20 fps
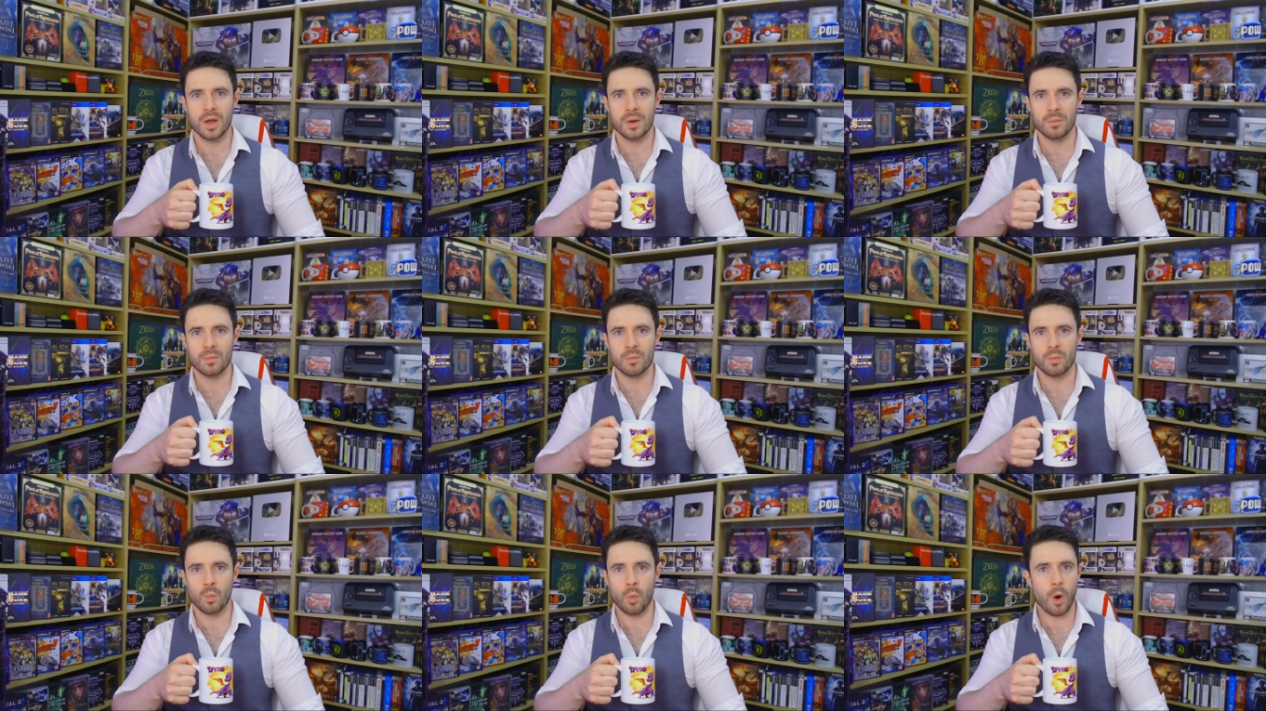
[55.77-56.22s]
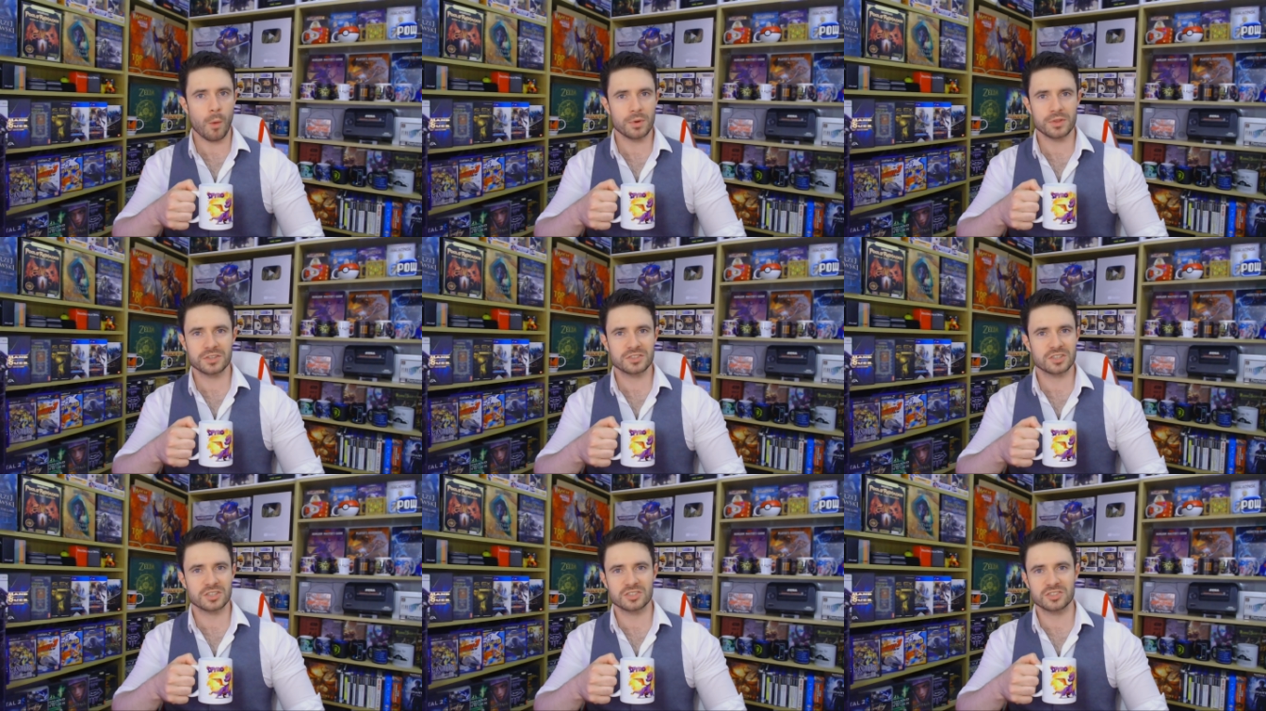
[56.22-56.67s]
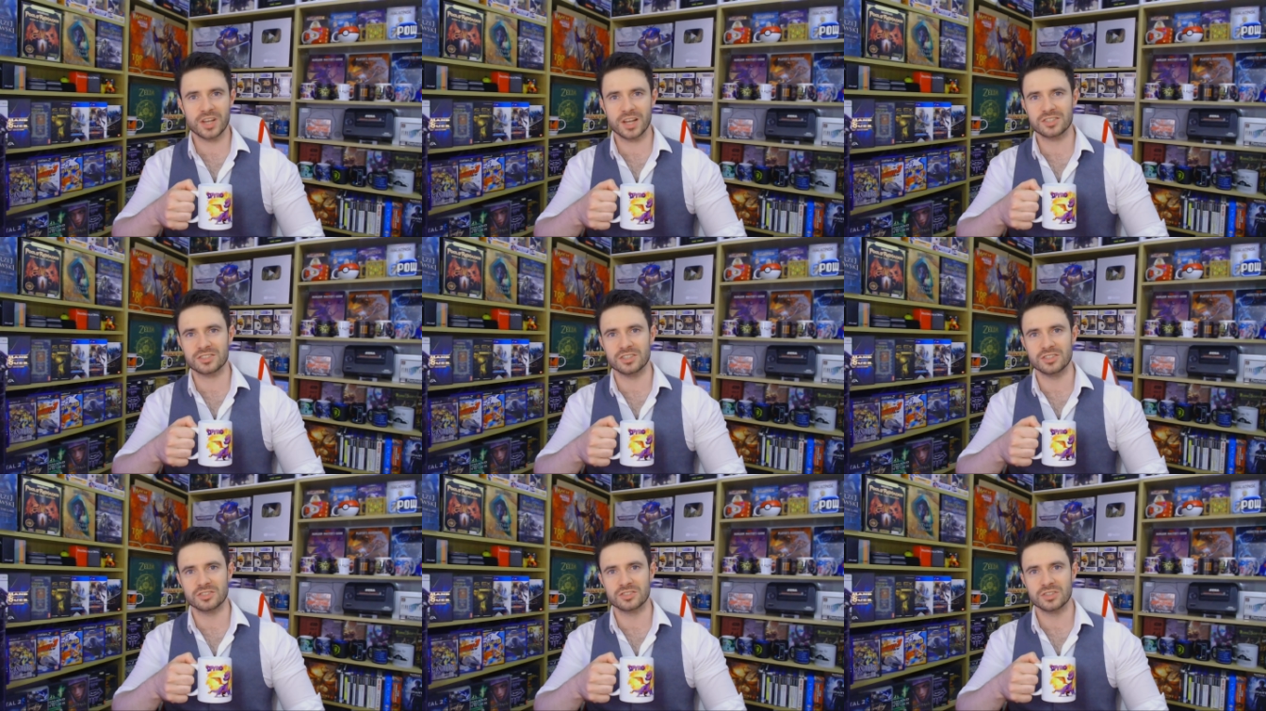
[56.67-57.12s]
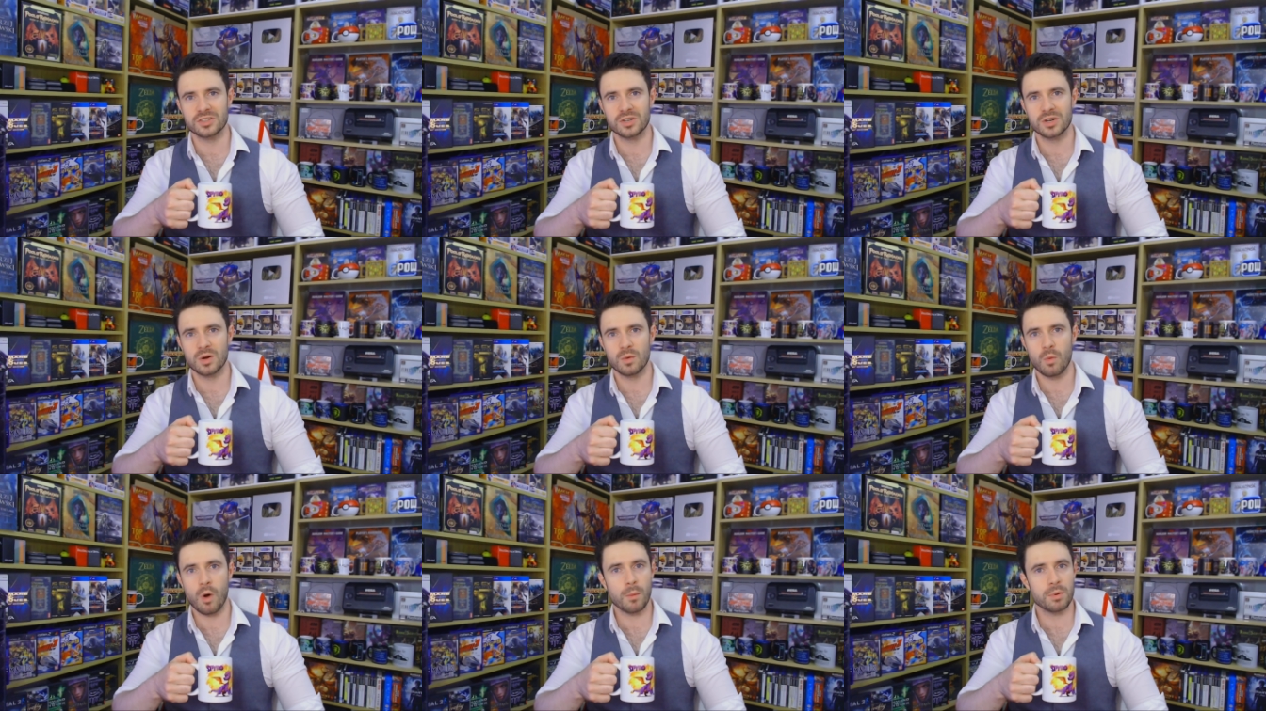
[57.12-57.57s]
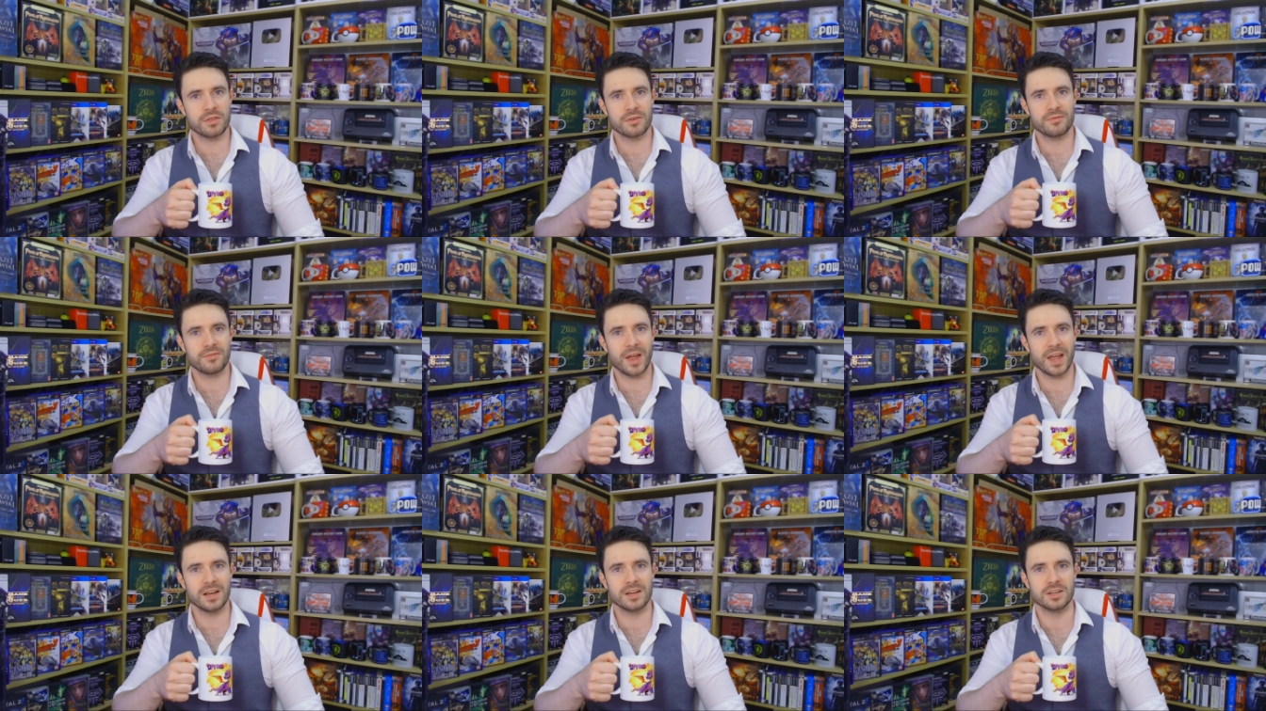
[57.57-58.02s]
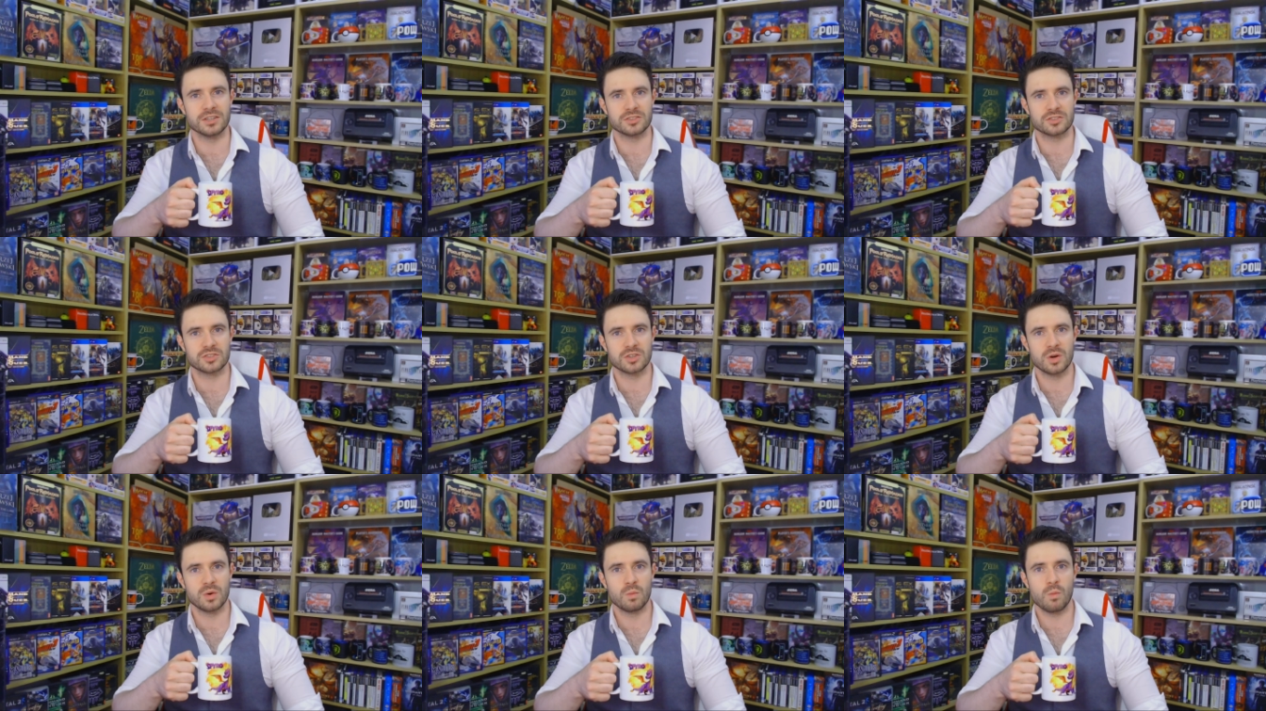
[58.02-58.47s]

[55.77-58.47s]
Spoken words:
what were the successes? What were the failures?